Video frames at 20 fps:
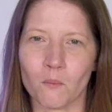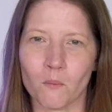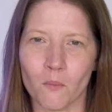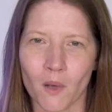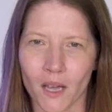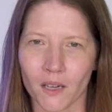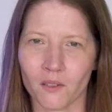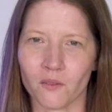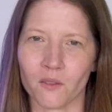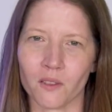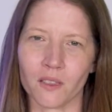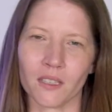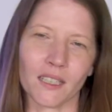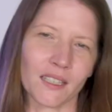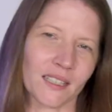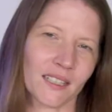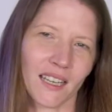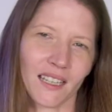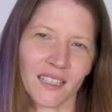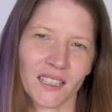
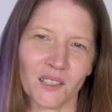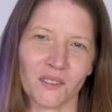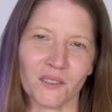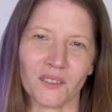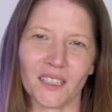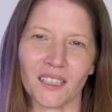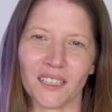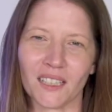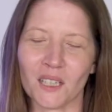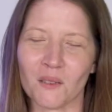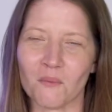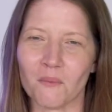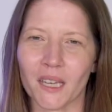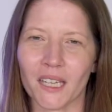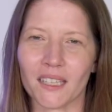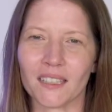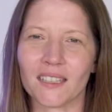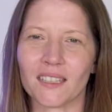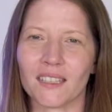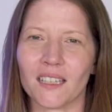mindfulness activity can
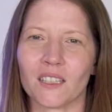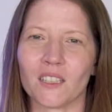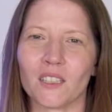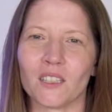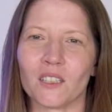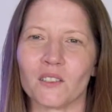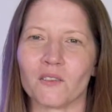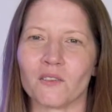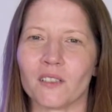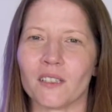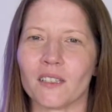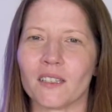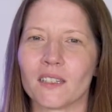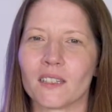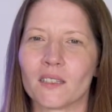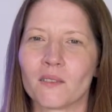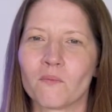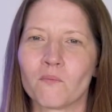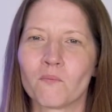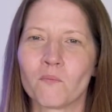make such a
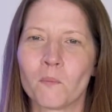difference.